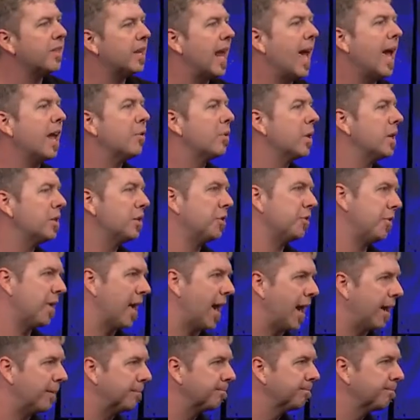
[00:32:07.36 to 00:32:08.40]
then how do I do
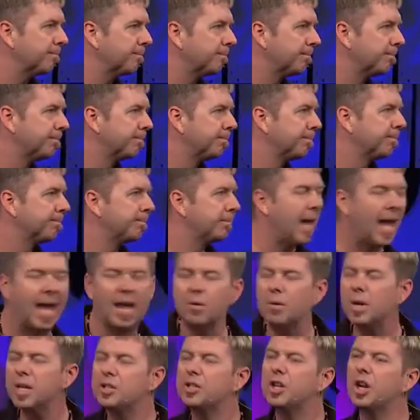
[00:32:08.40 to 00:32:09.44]
that? How
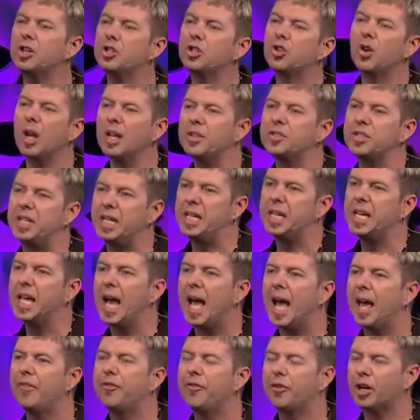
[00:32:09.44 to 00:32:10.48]
do I start trusting
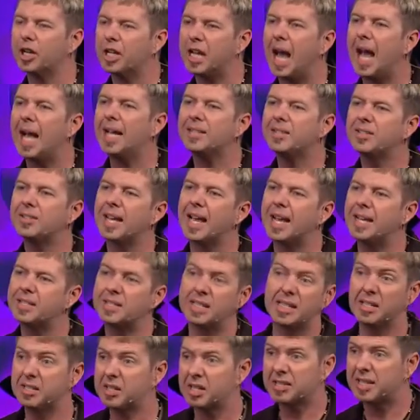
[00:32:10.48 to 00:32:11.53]
God for God sized
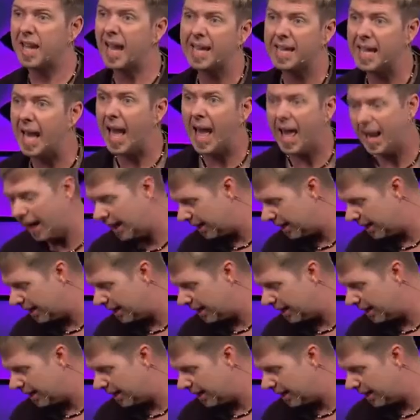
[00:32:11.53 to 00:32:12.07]
things? Because I got